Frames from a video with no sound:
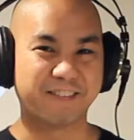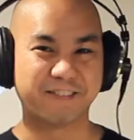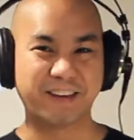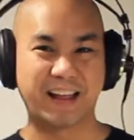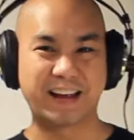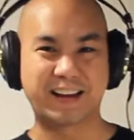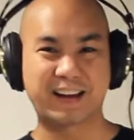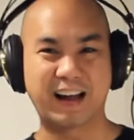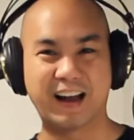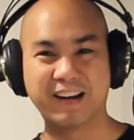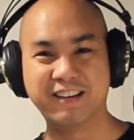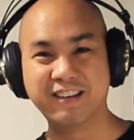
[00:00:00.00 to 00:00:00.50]

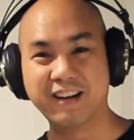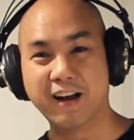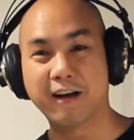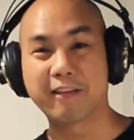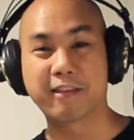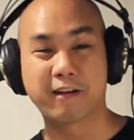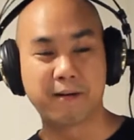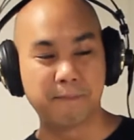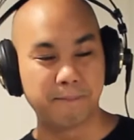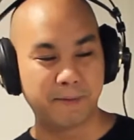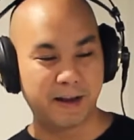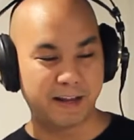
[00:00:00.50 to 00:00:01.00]
like
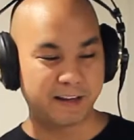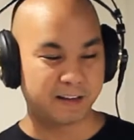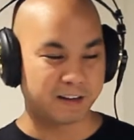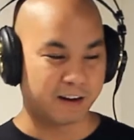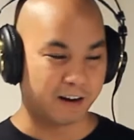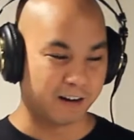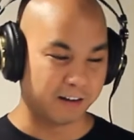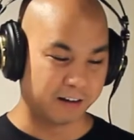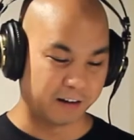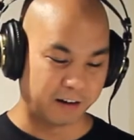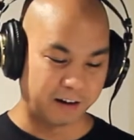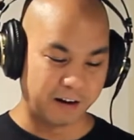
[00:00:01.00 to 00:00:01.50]
another main
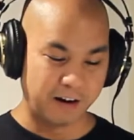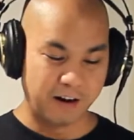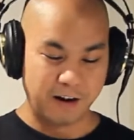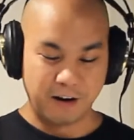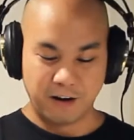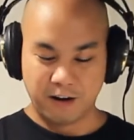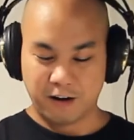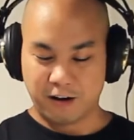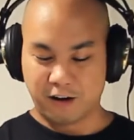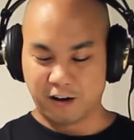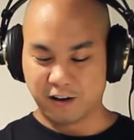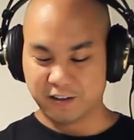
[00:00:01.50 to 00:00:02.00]
color
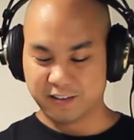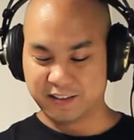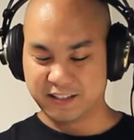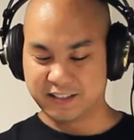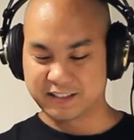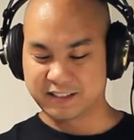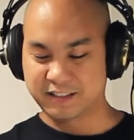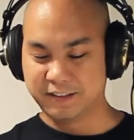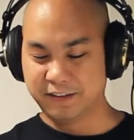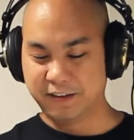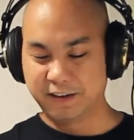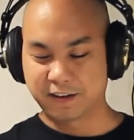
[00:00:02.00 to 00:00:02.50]
on
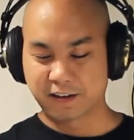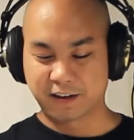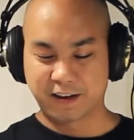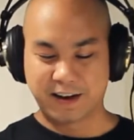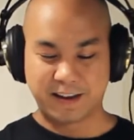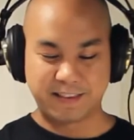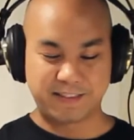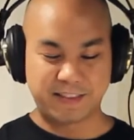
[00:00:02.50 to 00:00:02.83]
this sneaker, and